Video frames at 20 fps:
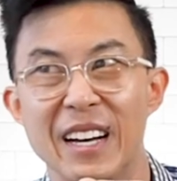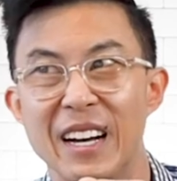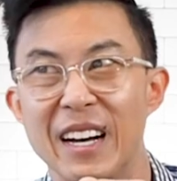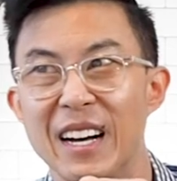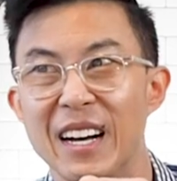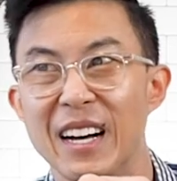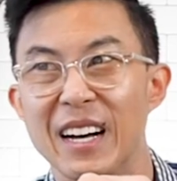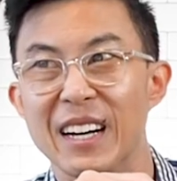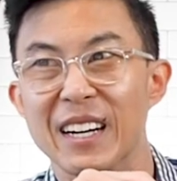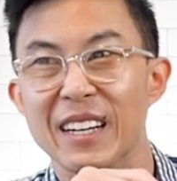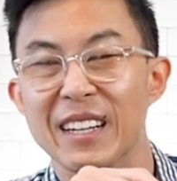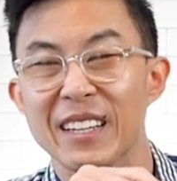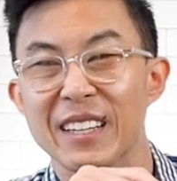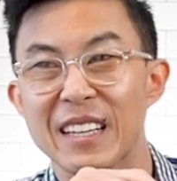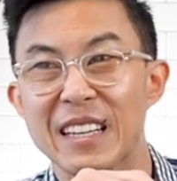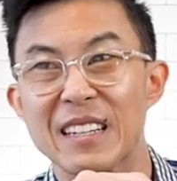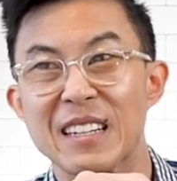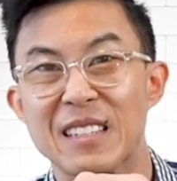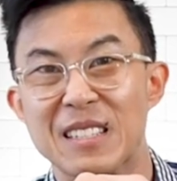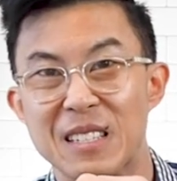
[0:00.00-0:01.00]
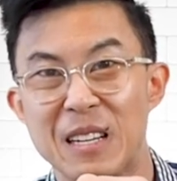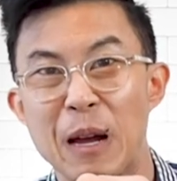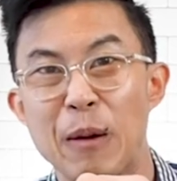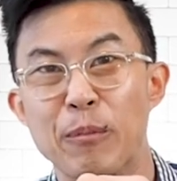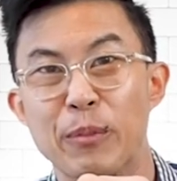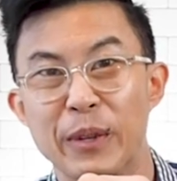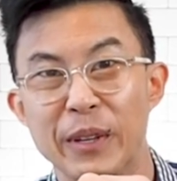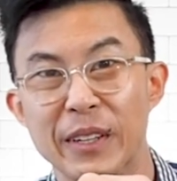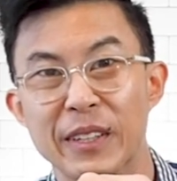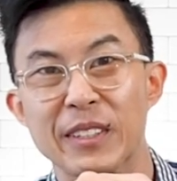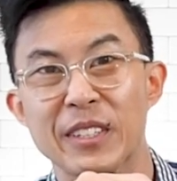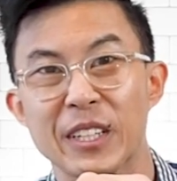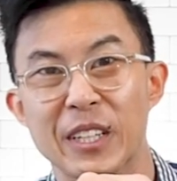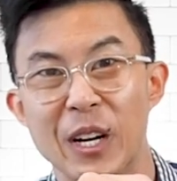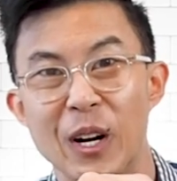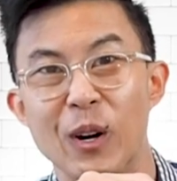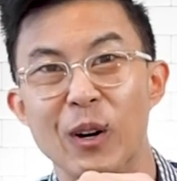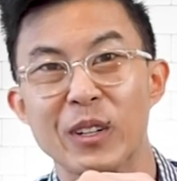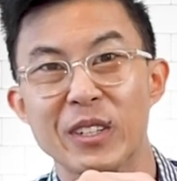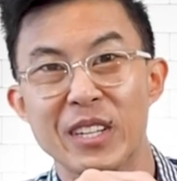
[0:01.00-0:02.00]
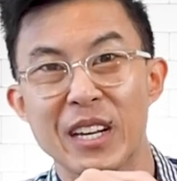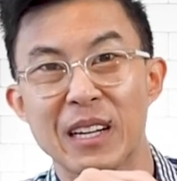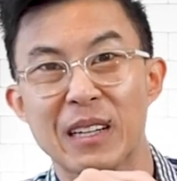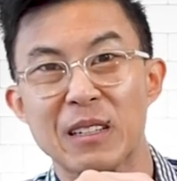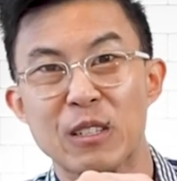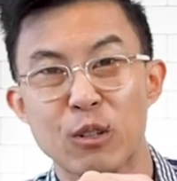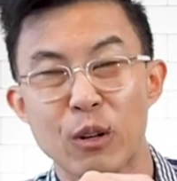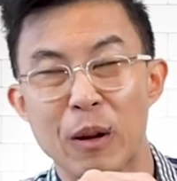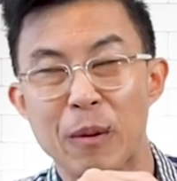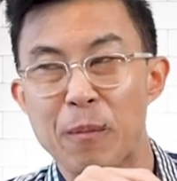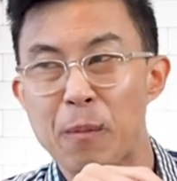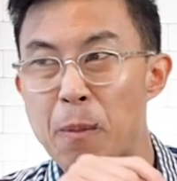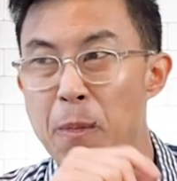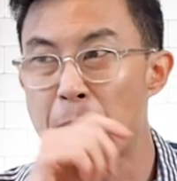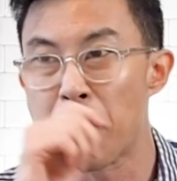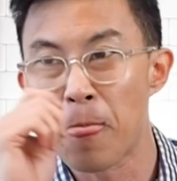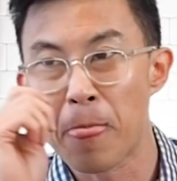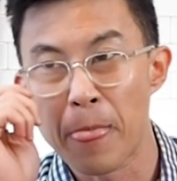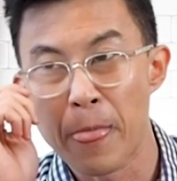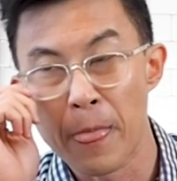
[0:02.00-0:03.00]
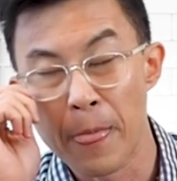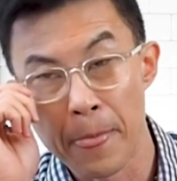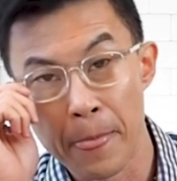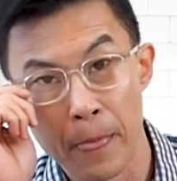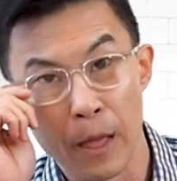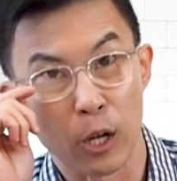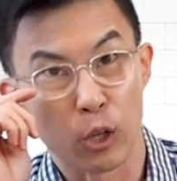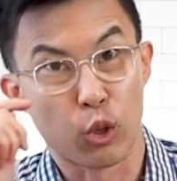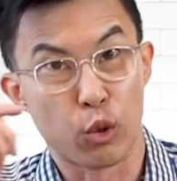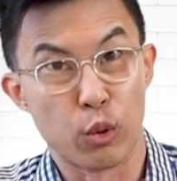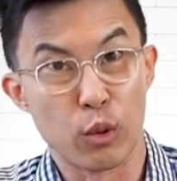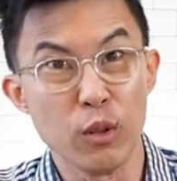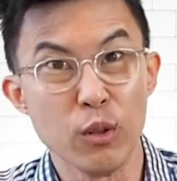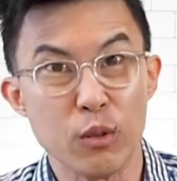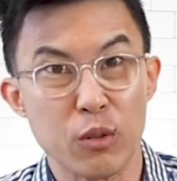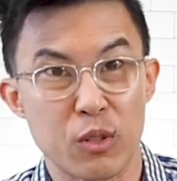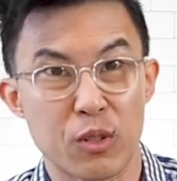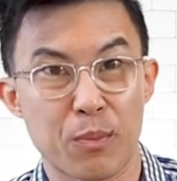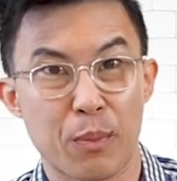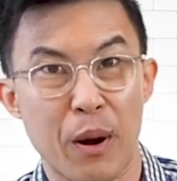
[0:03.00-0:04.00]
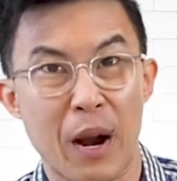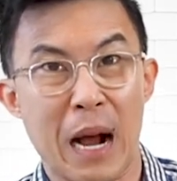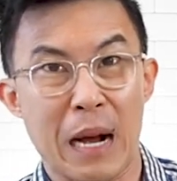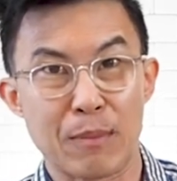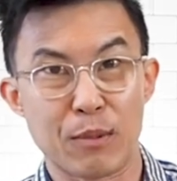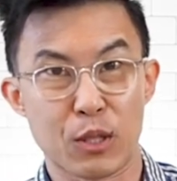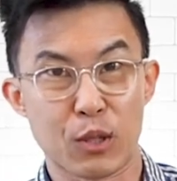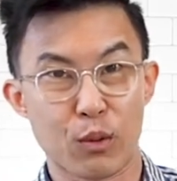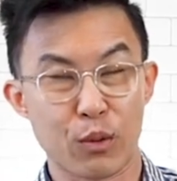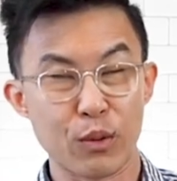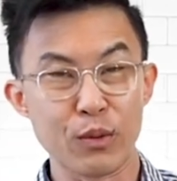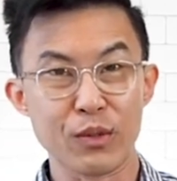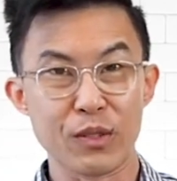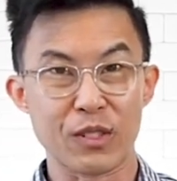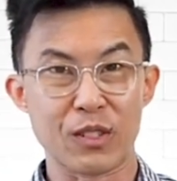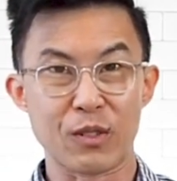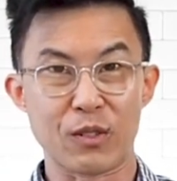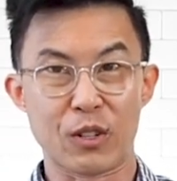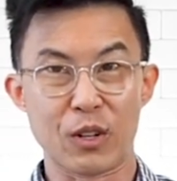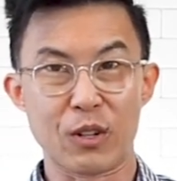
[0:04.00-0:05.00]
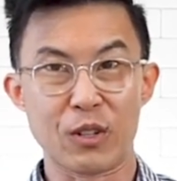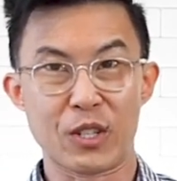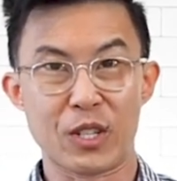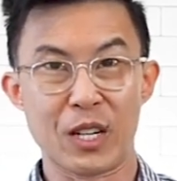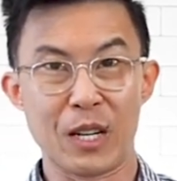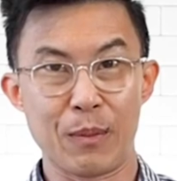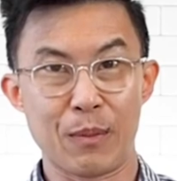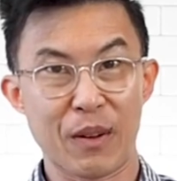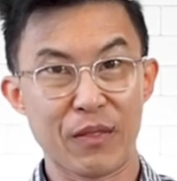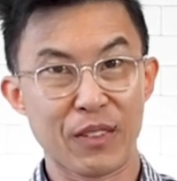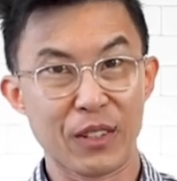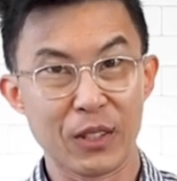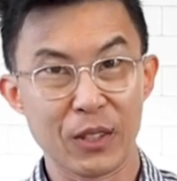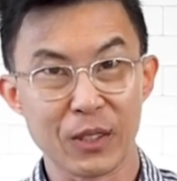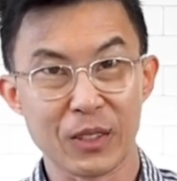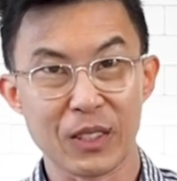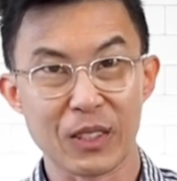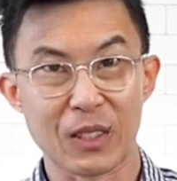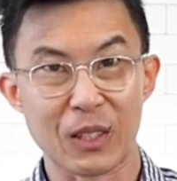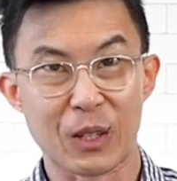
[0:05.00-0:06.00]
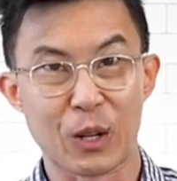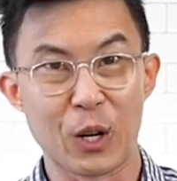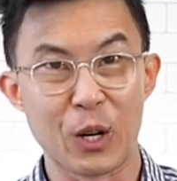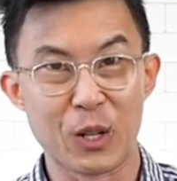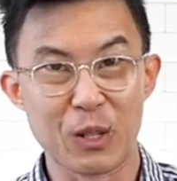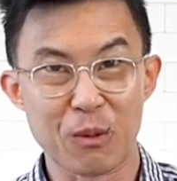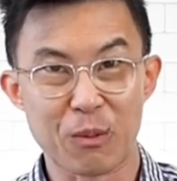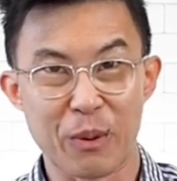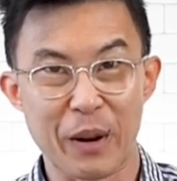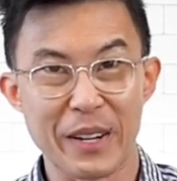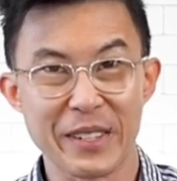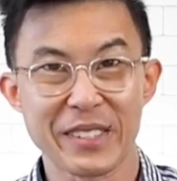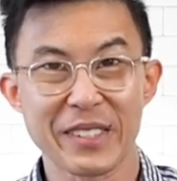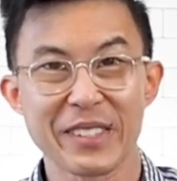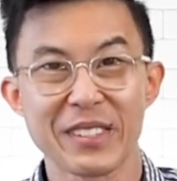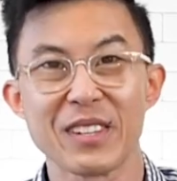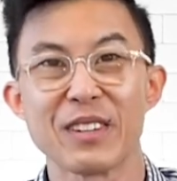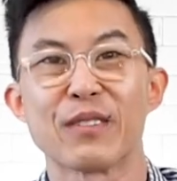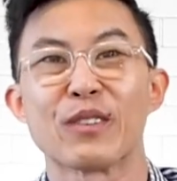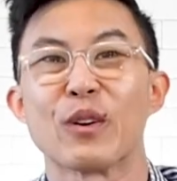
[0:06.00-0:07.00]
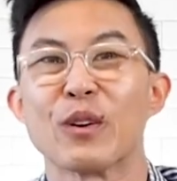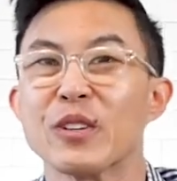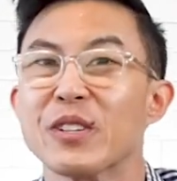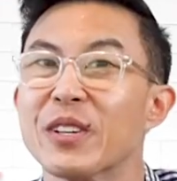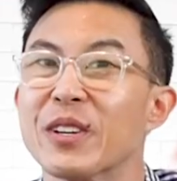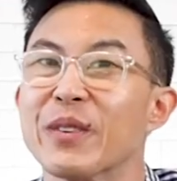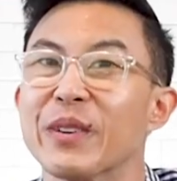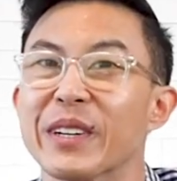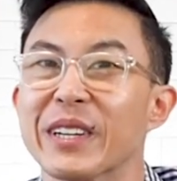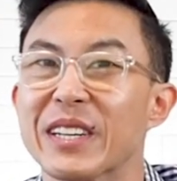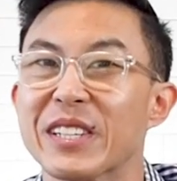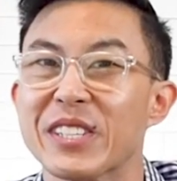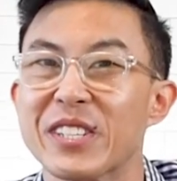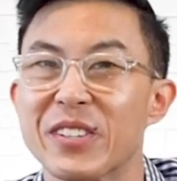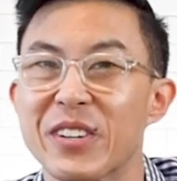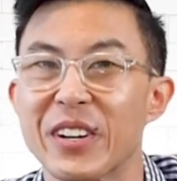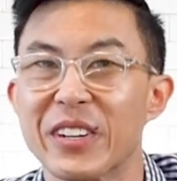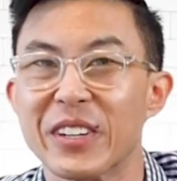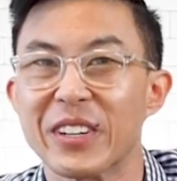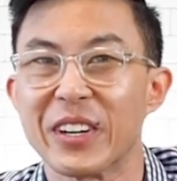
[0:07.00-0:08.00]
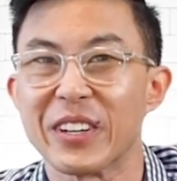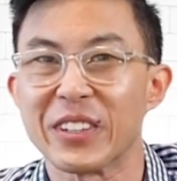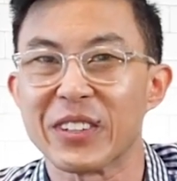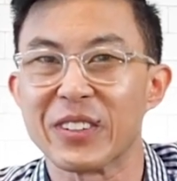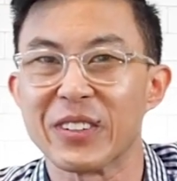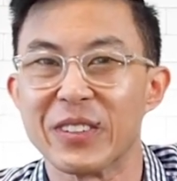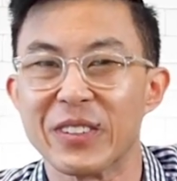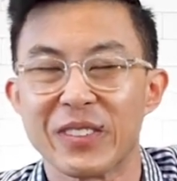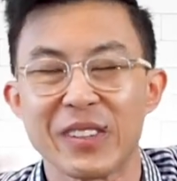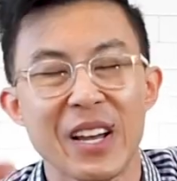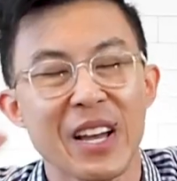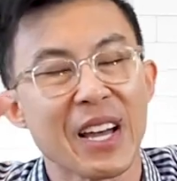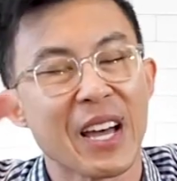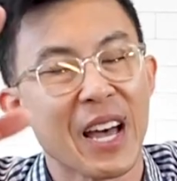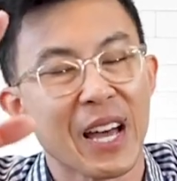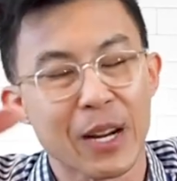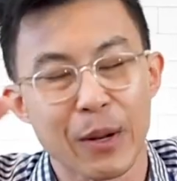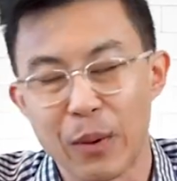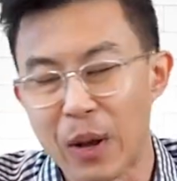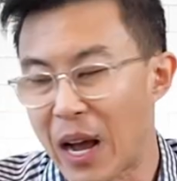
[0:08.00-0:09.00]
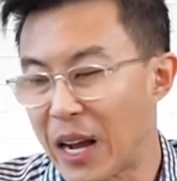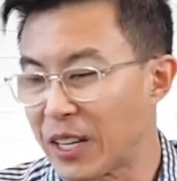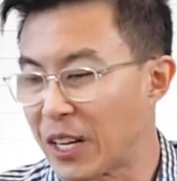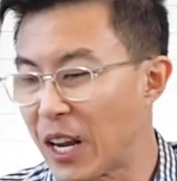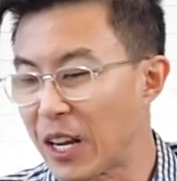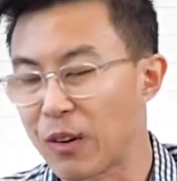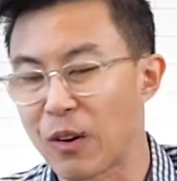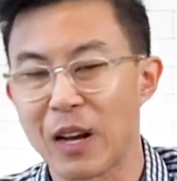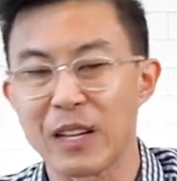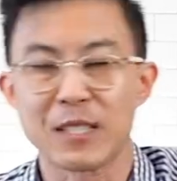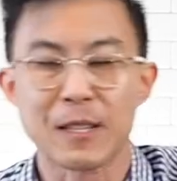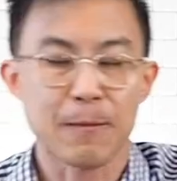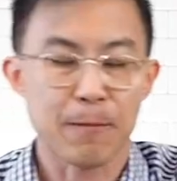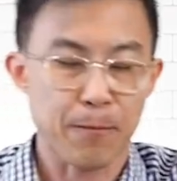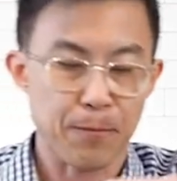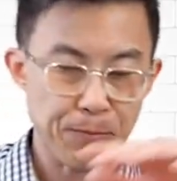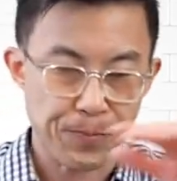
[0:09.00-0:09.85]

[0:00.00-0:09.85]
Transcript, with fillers: Uh, and it's tempting to go and take a trip. A cruise, perhaps. Cruises are dirt cheap. Have you looked at the cruise prices? Of course, you don't want to get stranded on a cruise. Anyway, I digress.